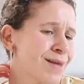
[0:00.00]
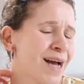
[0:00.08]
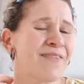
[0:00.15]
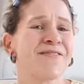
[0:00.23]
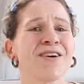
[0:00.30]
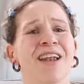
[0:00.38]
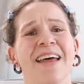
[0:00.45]
I
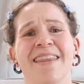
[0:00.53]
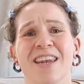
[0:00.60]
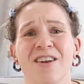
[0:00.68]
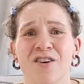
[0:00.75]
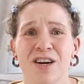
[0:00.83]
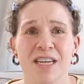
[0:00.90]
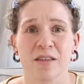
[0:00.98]
feel like they're
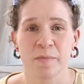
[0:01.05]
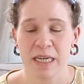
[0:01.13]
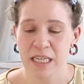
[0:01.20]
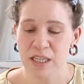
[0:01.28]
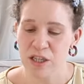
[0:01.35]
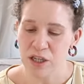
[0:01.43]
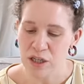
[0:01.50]
not going to be
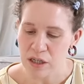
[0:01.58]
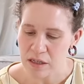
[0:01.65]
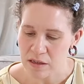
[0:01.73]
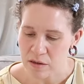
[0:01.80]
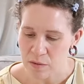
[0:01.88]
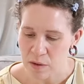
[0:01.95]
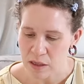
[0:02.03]
as good as
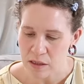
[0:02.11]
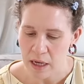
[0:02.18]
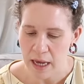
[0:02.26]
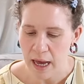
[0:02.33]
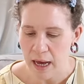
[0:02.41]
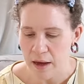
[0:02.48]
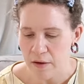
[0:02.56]
the ones I
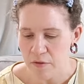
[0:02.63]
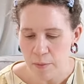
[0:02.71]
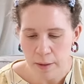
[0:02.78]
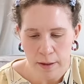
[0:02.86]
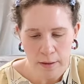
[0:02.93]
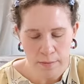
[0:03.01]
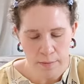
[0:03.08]
have,
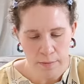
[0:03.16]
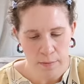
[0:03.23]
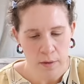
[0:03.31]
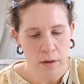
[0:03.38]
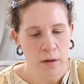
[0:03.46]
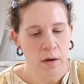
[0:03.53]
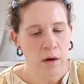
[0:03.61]
but
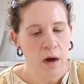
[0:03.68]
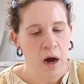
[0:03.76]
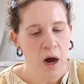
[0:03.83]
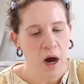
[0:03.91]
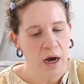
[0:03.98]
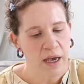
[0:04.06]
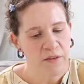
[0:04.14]

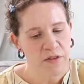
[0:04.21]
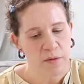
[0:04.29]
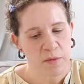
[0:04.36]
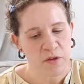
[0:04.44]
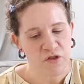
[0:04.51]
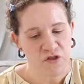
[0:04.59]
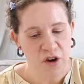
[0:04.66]
I'll give them
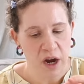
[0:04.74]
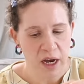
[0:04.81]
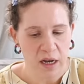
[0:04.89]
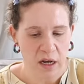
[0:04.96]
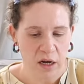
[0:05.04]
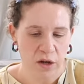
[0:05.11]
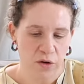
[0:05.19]
a try
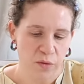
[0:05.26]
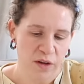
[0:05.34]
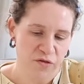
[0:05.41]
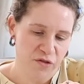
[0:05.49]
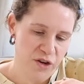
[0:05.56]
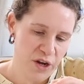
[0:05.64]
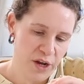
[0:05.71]
and I can always
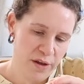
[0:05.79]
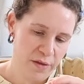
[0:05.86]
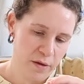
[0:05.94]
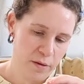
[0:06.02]
return